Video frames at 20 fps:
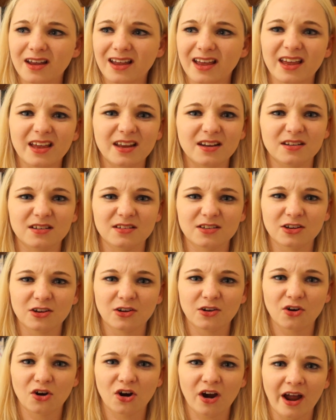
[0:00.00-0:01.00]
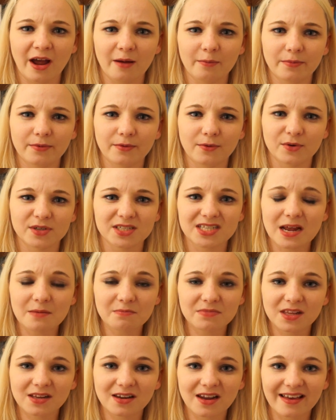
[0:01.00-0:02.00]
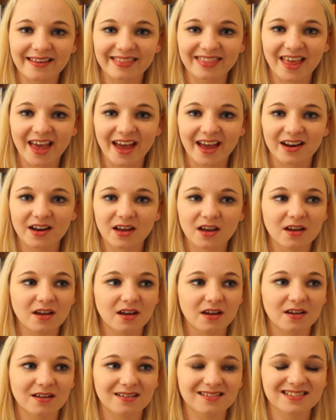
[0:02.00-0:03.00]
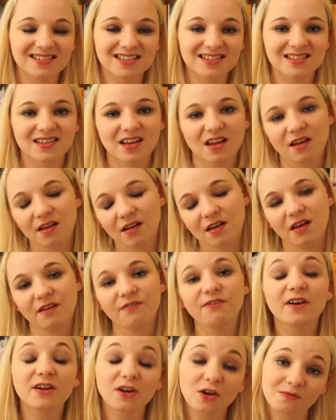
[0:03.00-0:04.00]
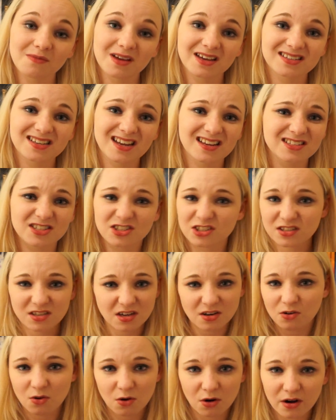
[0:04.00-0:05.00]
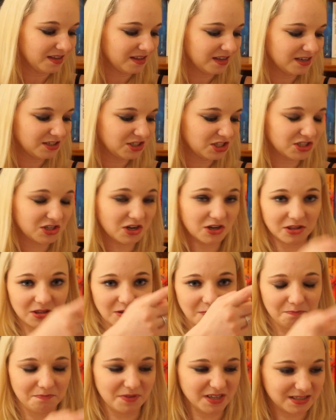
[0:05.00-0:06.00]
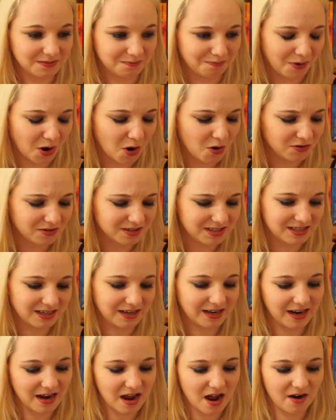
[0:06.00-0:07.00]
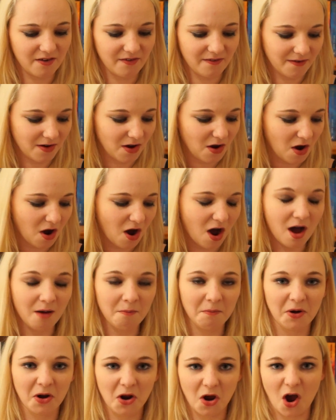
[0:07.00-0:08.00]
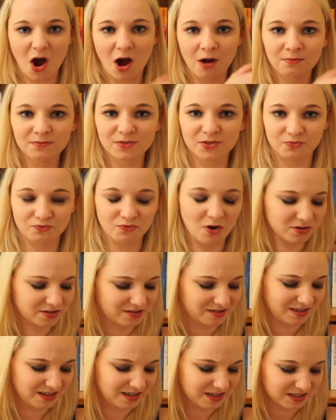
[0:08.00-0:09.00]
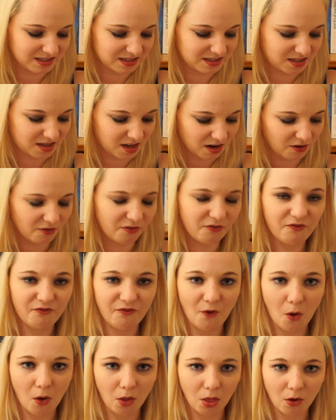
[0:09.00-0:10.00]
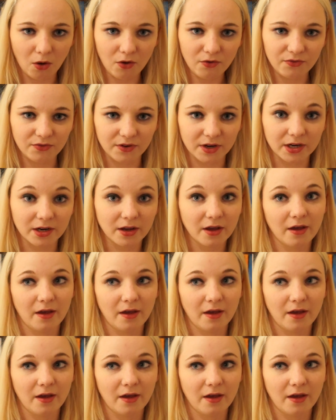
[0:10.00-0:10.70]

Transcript: in crap or something like that. Just, if I don't make sense, just ignore it. And then she's got this bone sticking out of her arm and her arm's rotting and it's gonna fall off, and